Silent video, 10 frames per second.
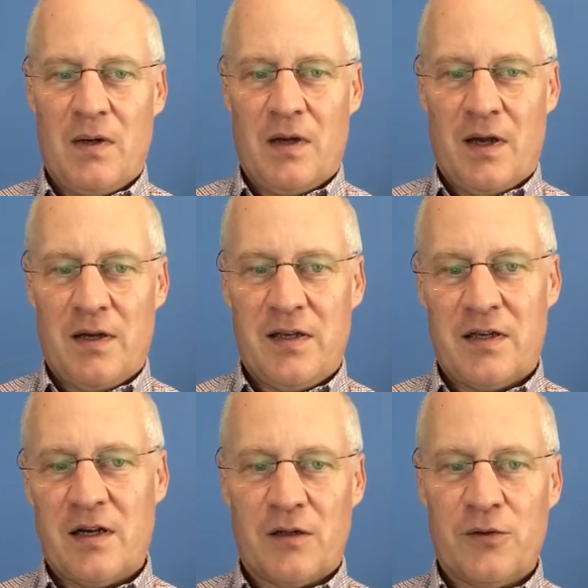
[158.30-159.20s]
And he
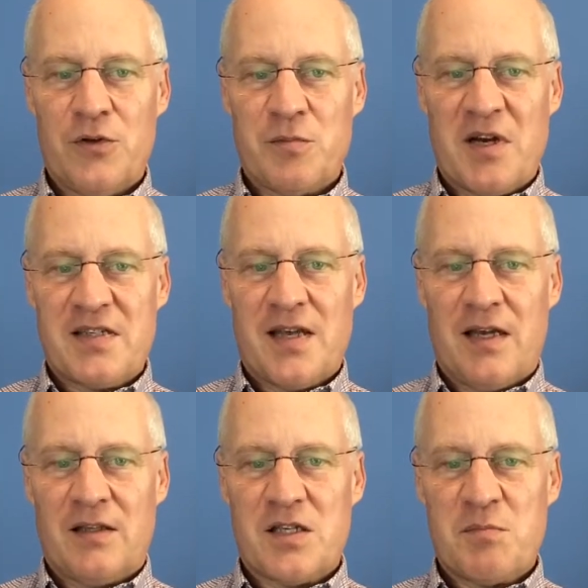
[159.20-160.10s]
concludes by
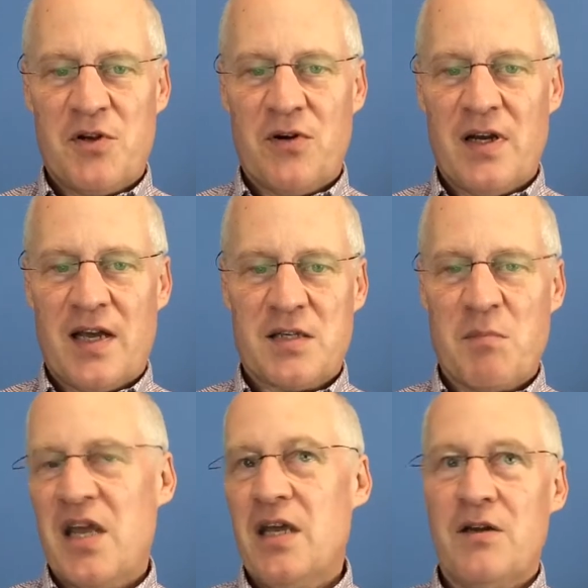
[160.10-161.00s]
saying, "The Spirit has
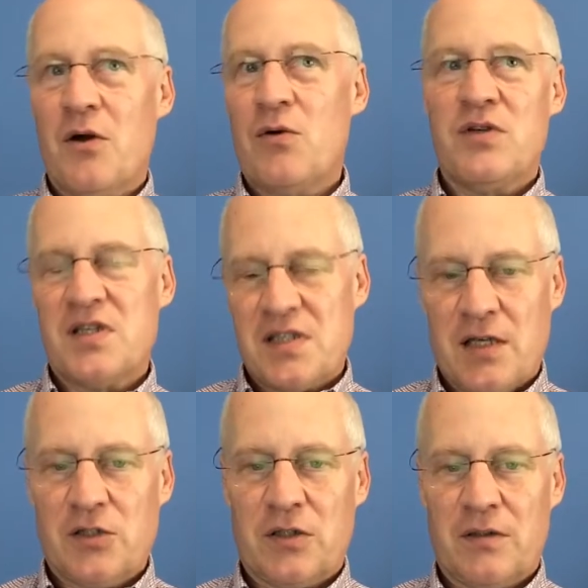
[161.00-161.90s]
made no
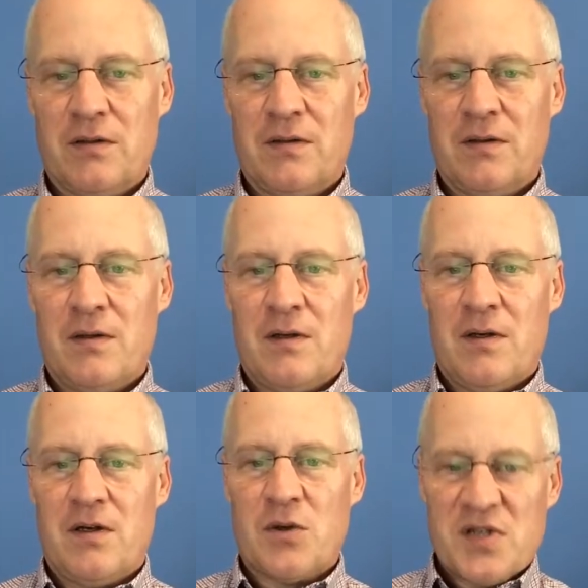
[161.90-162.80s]
distinction."
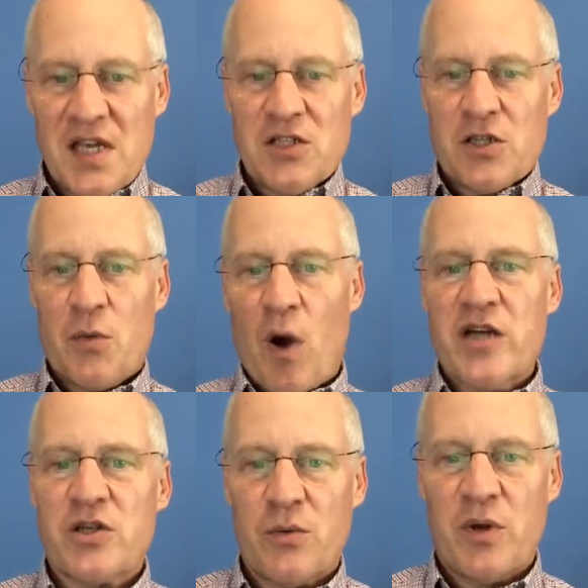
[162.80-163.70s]
So essentially, why
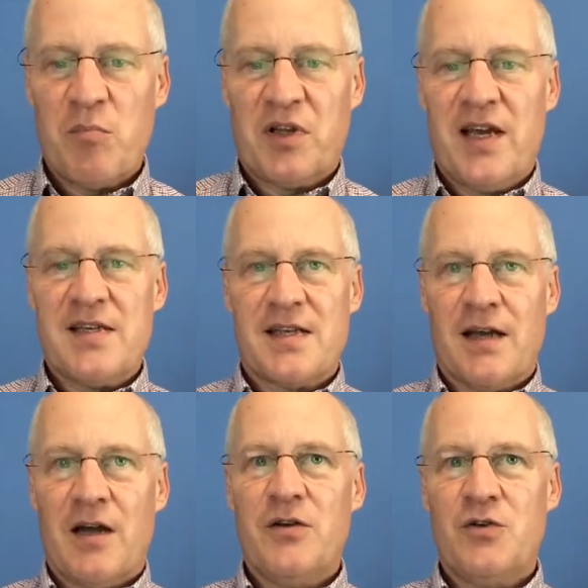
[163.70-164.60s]
should we place an
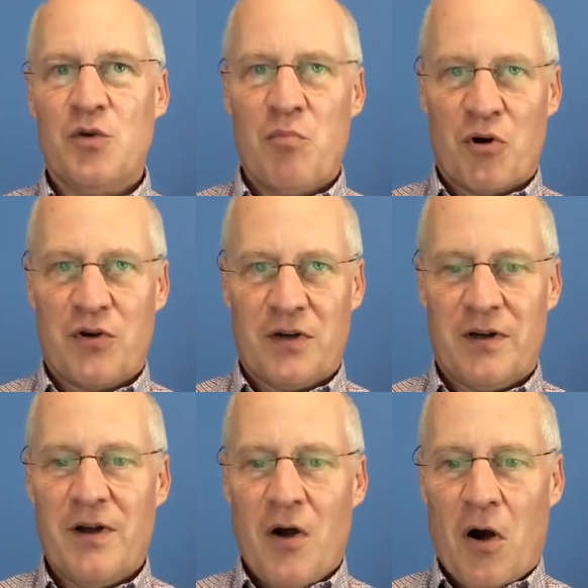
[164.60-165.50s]
undue burden
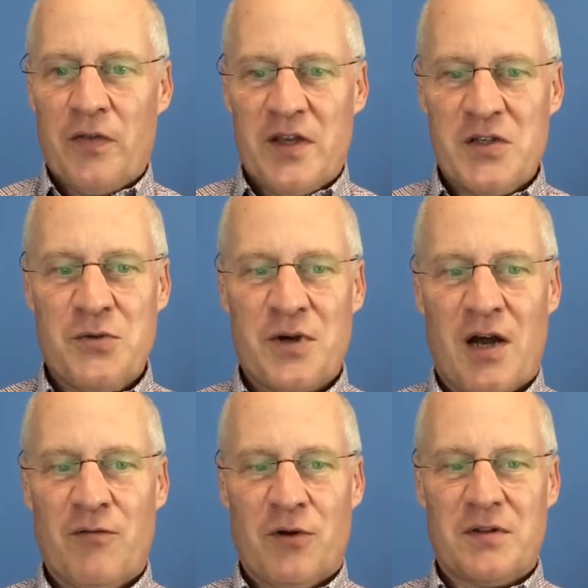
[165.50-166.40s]
on these new
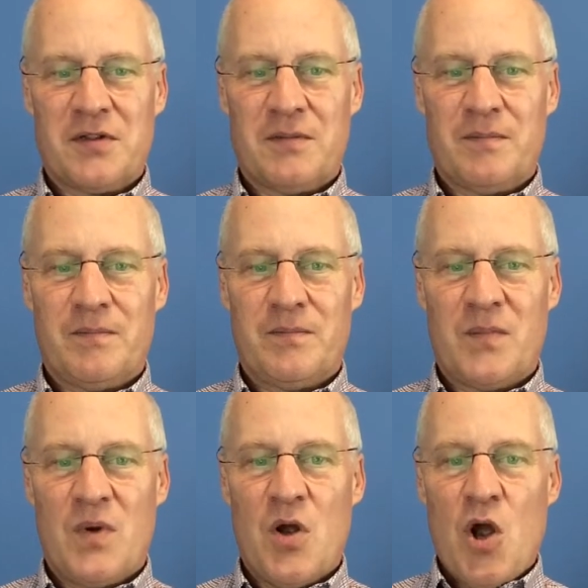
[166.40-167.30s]
converts?
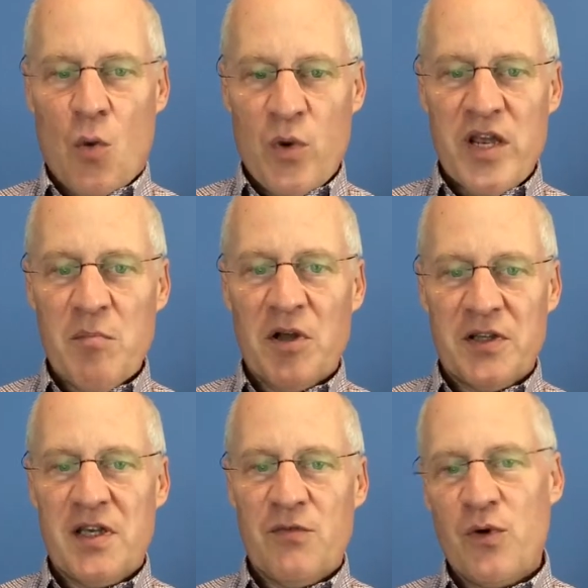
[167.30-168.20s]
We
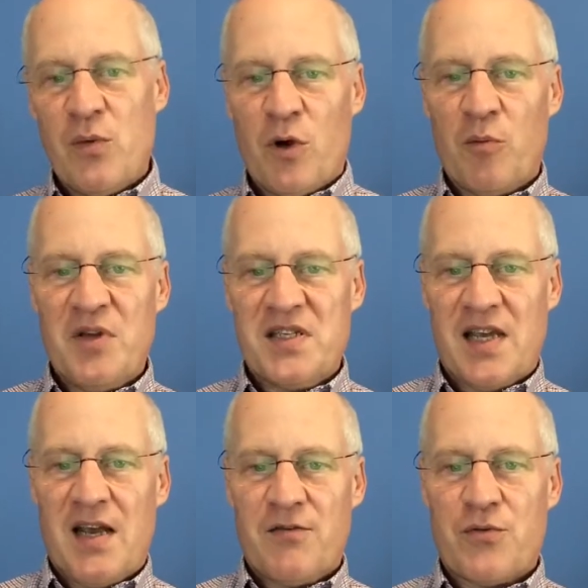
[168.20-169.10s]
believe we will be
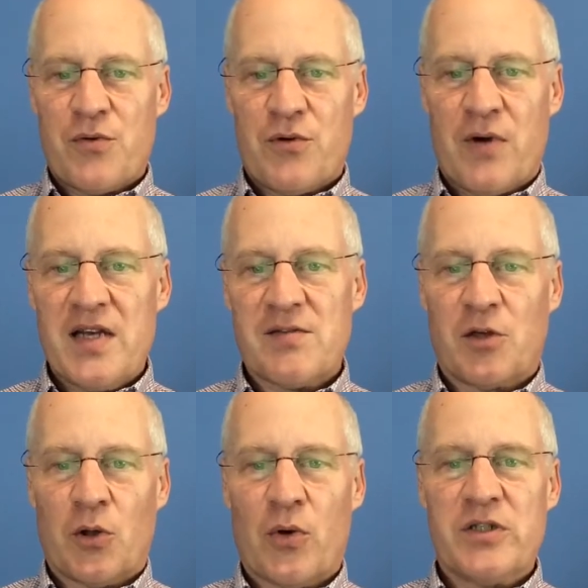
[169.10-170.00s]
saved through the grace of
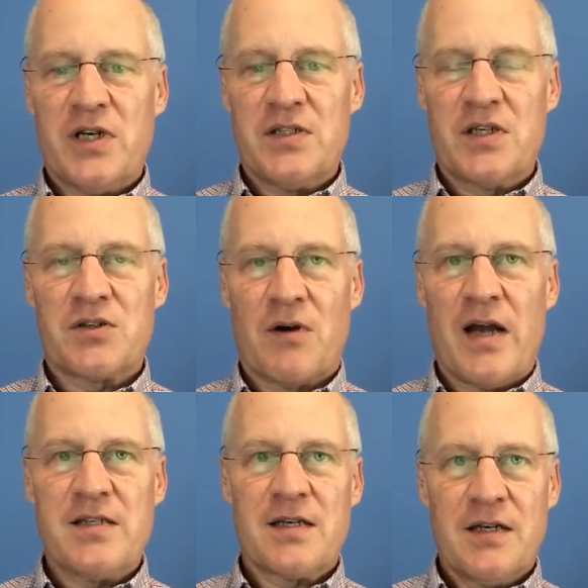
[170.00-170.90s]
the Lord Jesus
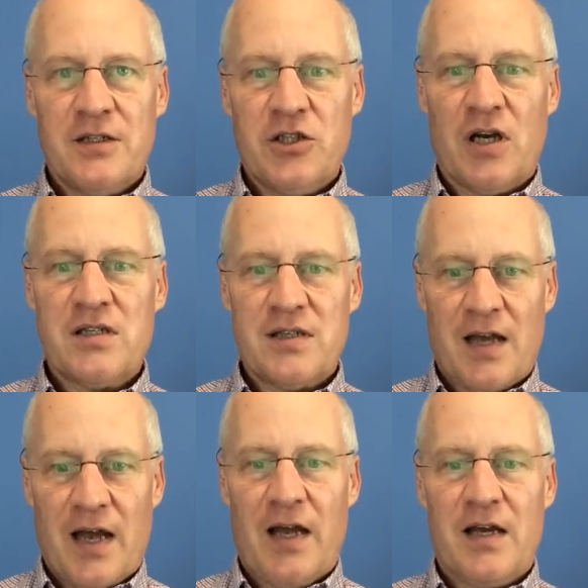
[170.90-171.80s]
Christ, just
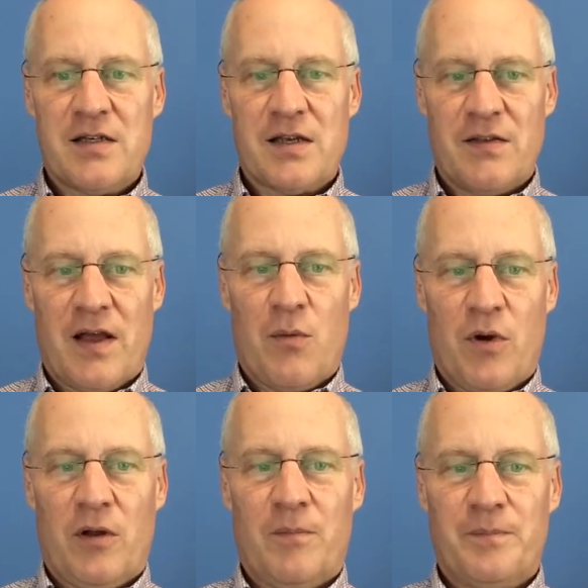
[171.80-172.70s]
as they will.